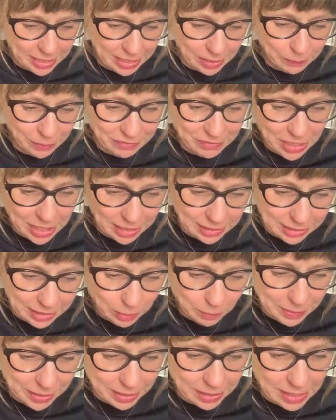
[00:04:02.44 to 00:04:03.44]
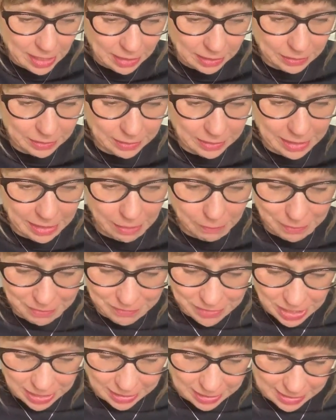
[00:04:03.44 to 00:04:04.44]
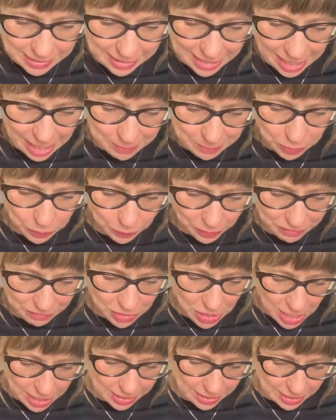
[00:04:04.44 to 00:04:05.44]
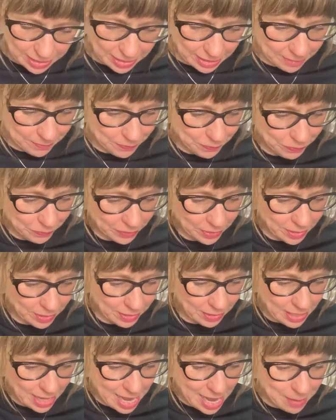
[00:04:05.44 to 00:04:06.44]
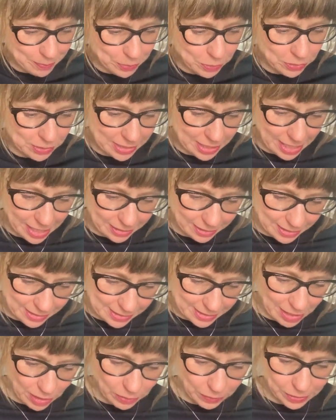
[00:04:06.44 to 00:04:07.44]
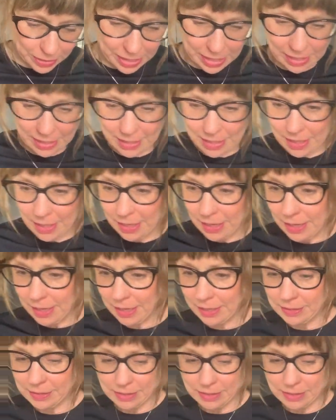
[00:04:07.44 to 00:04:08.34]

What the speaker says: we've got a little bit of color in there. We've got the salmon, we've got the apples and the celery. And